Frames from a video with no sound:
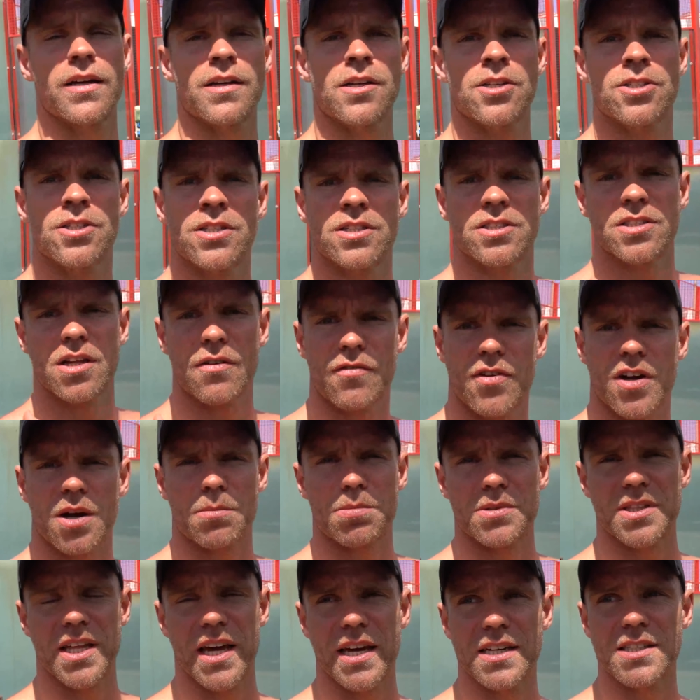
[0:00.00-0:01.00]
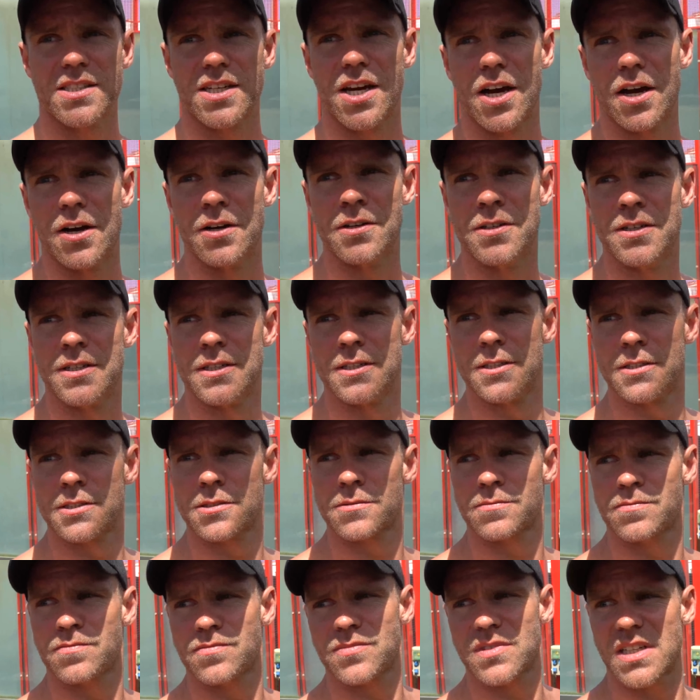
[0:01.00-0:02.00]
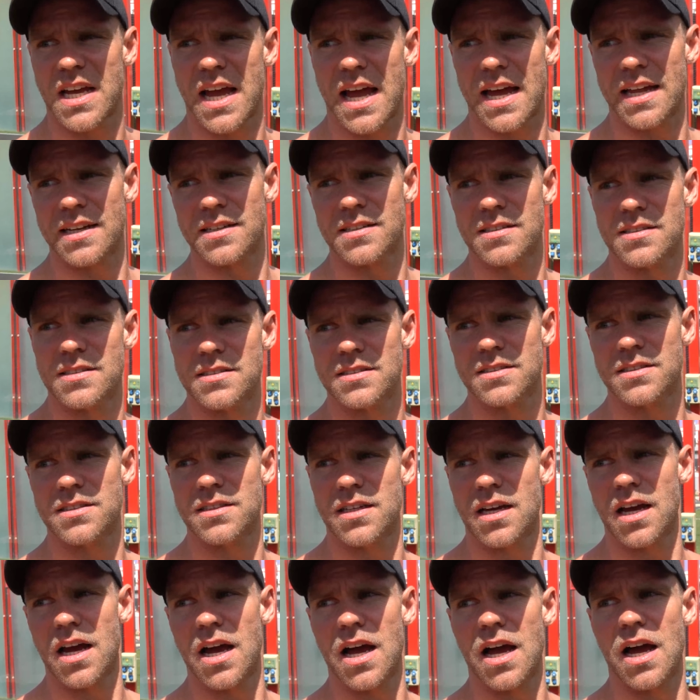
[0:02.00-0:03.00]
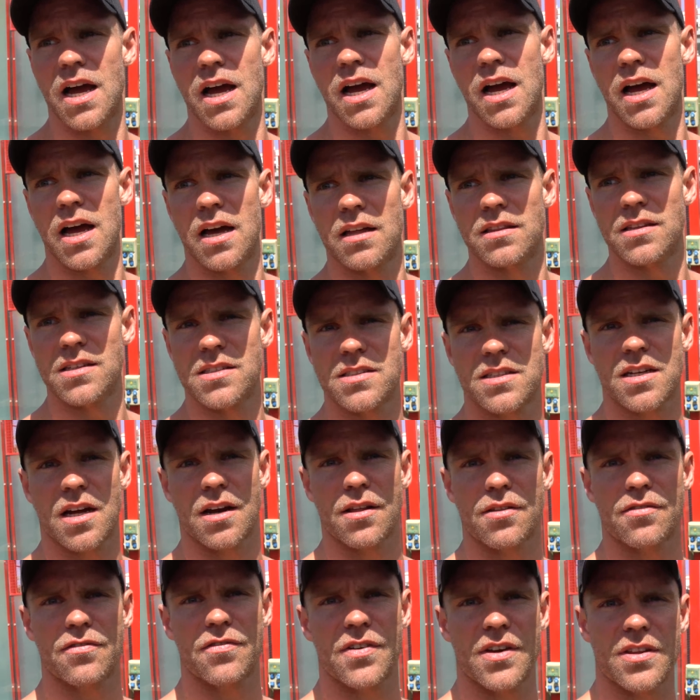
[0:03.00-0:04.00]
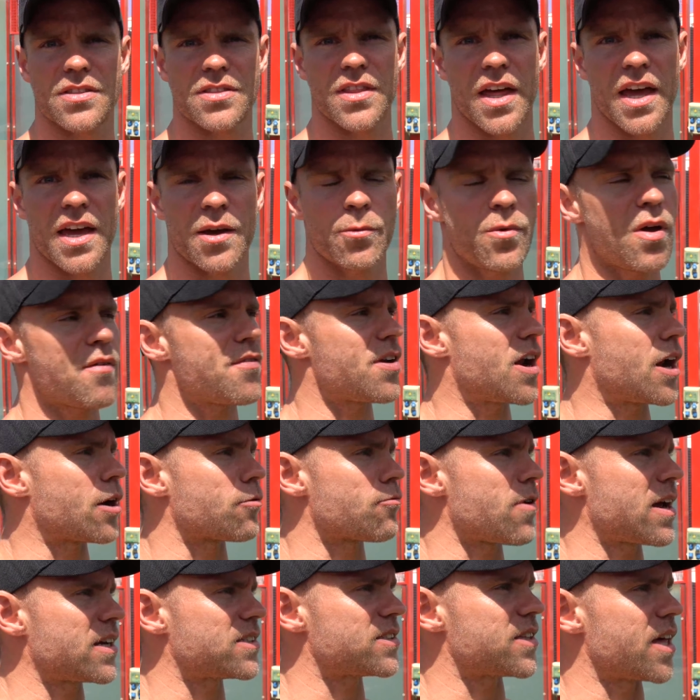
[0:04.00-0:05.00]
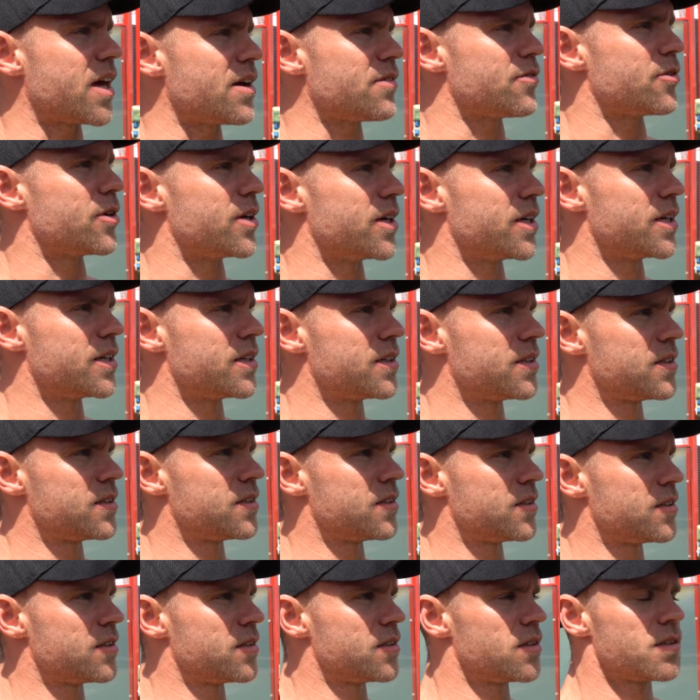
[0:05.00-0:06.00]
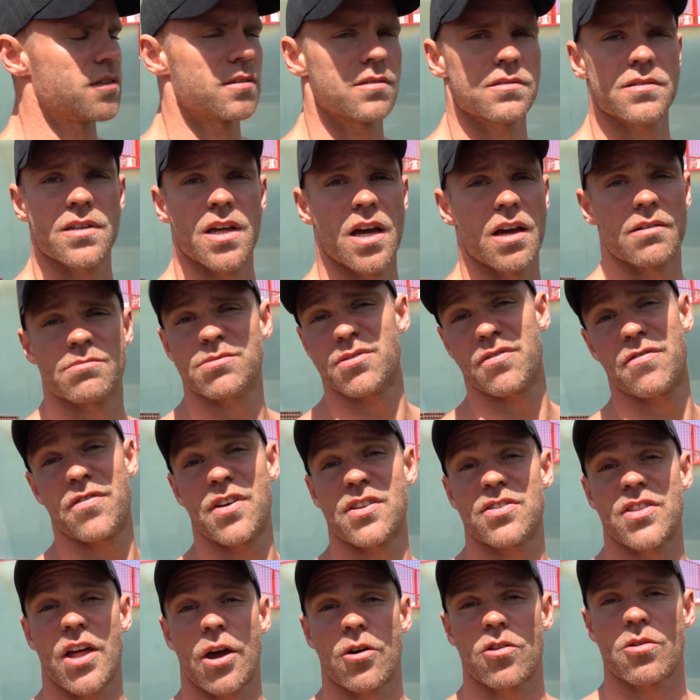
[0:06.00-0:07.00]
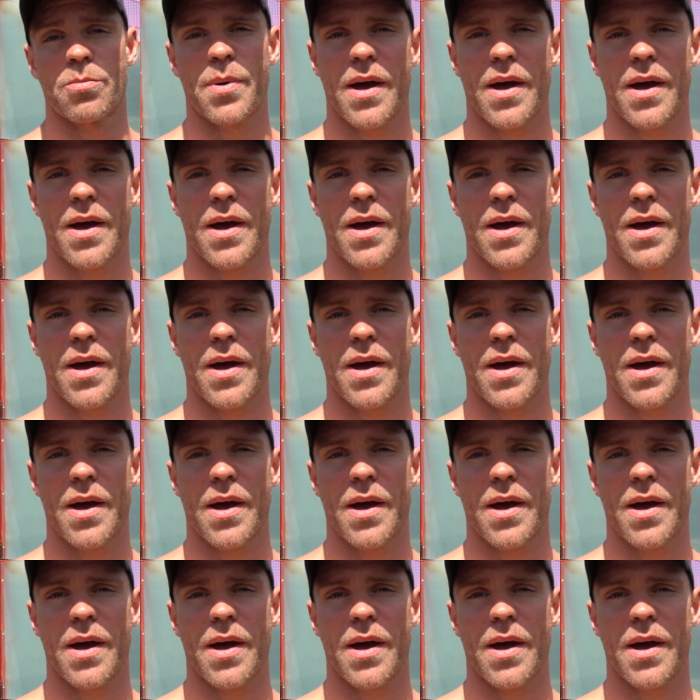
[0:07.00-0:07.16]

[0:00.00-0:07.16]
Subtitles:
conditioning stuff a couple of days ago, and this is kind of the 5th day. We haven't had a rest day, have we? No, it's the 5th day on the